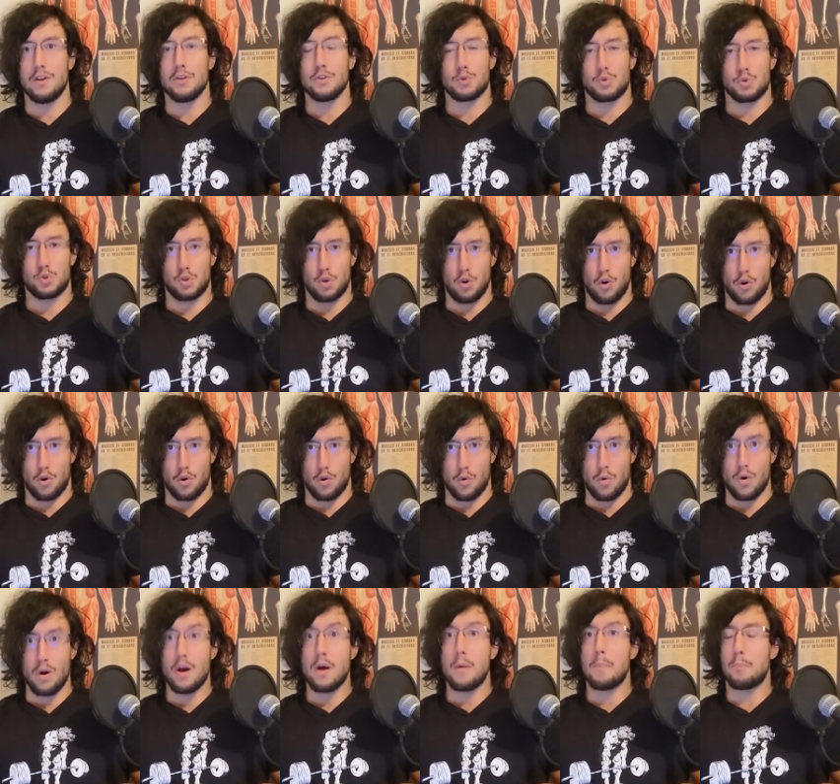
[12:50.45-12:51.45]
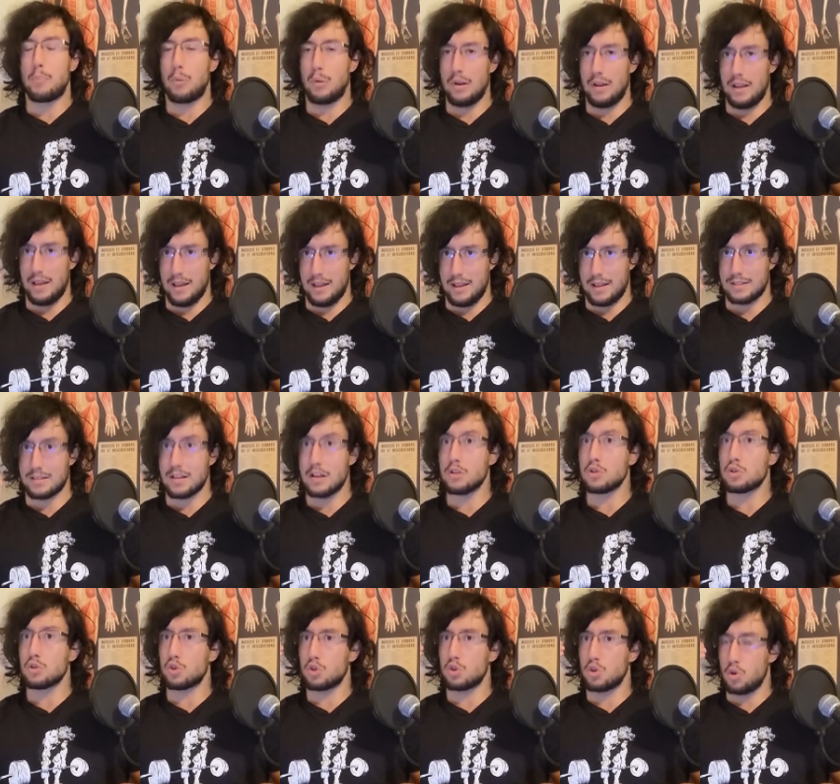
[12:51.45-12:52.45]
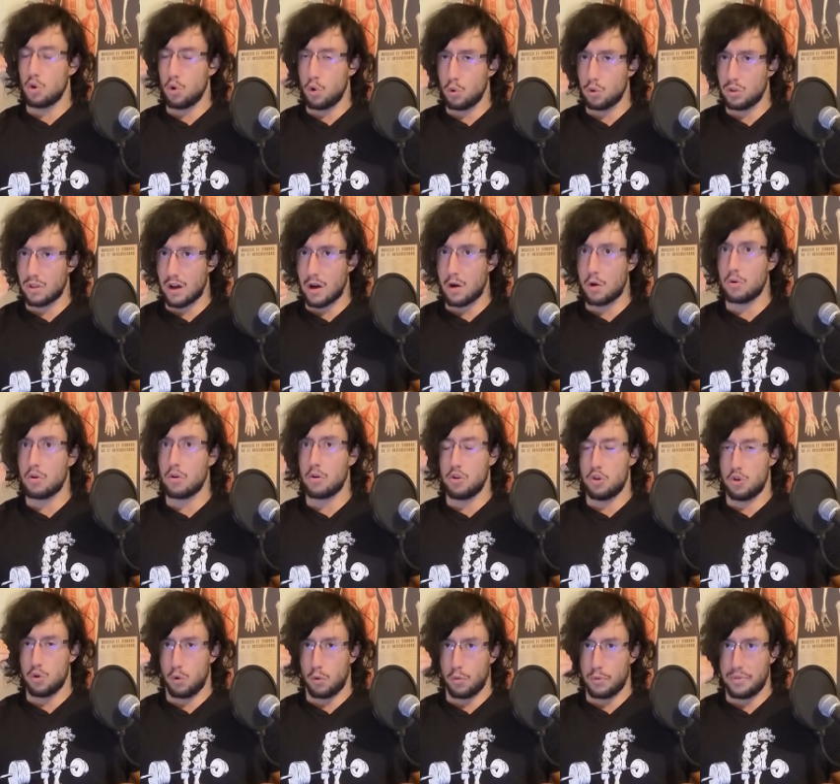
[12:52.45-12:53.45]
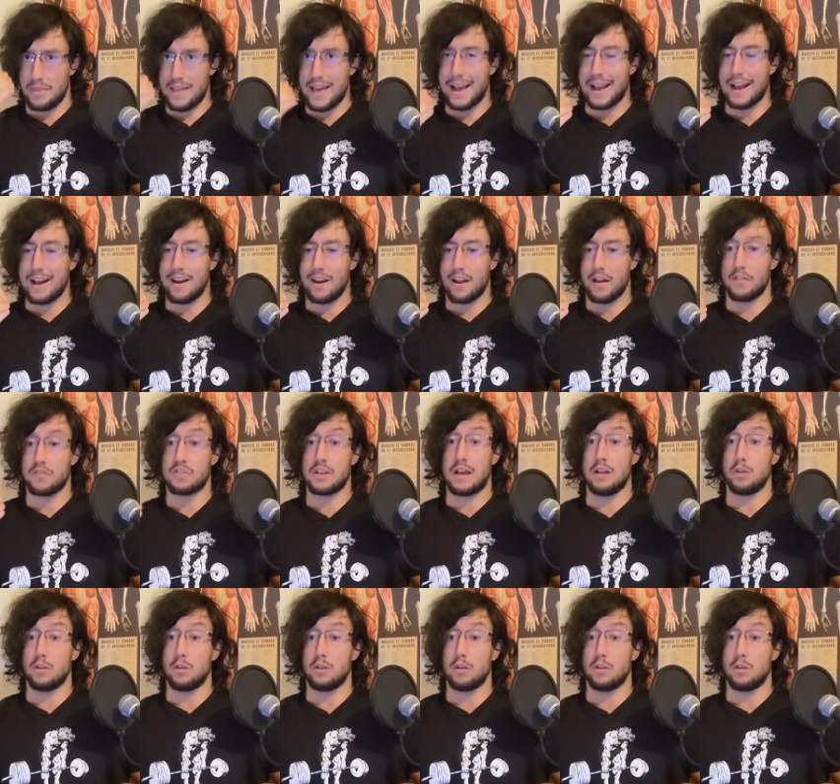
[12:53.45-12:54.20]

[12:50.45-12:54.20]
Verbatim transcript: So please slow down your negatives.